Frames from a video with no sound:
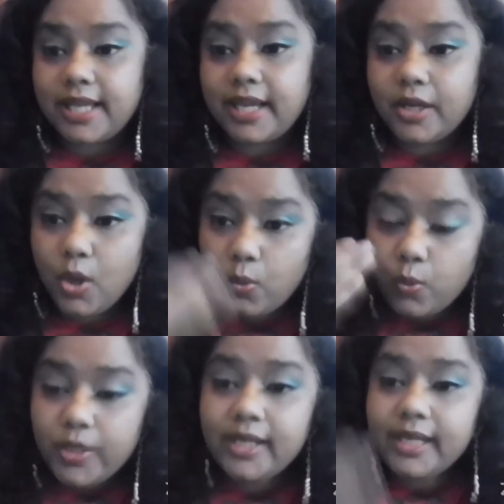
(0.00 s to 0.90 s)
say
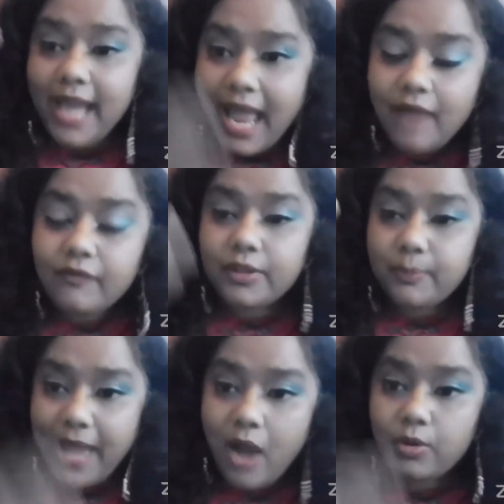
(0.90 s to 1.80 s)
we have the
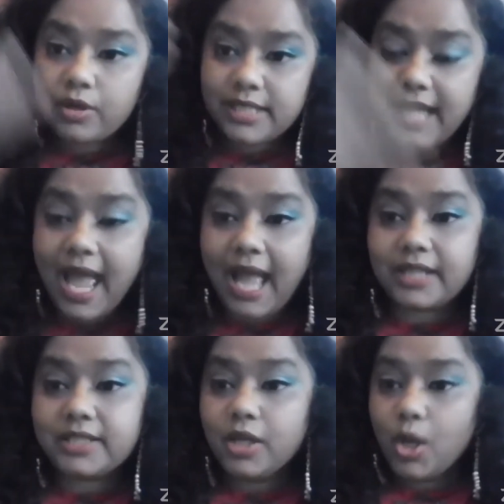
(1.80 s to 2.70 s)
power to
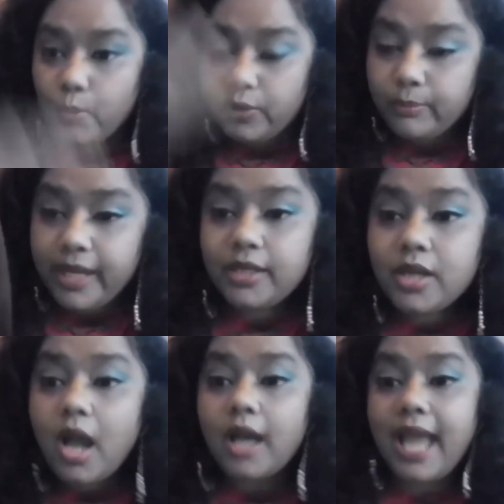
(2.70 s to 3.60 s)
act. We may
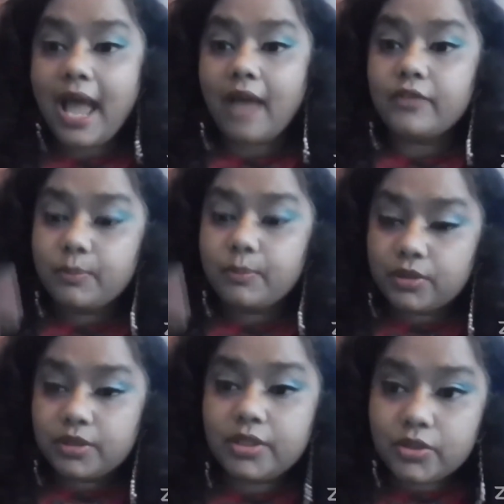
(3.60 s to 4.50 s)
not have the
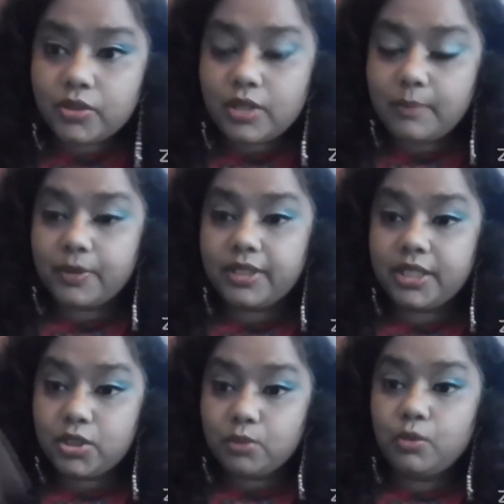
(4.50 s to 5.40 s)
political
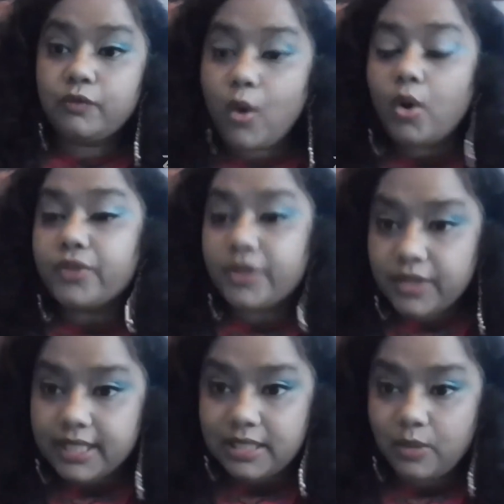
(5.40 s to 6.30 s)
ability to move all the
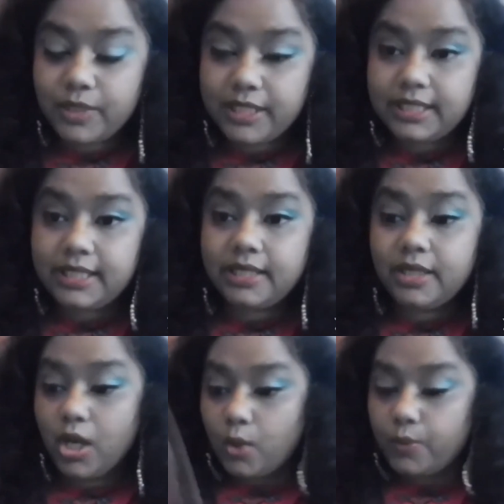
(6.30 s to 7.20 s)
things that we need
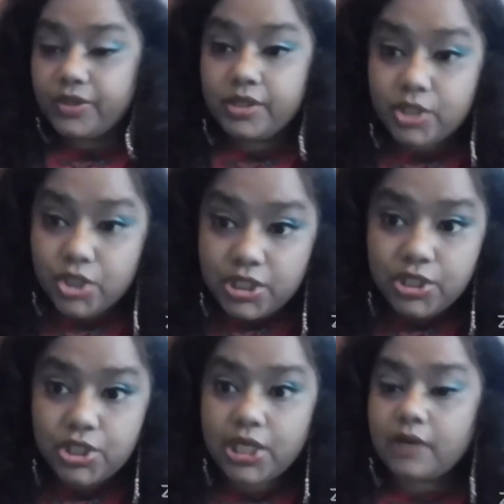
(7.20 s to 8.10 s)
within the
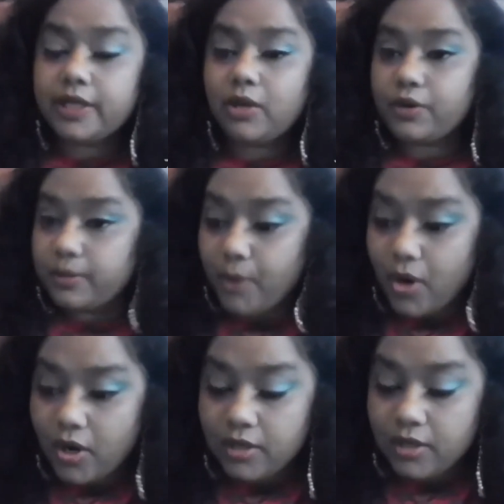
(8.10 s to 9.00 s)
judiciary or in the
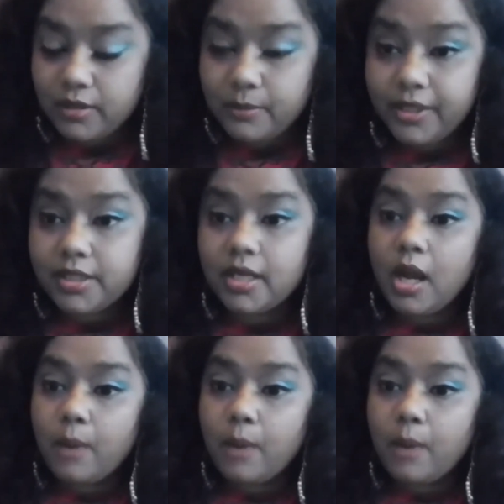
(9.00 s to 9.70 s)
parliament,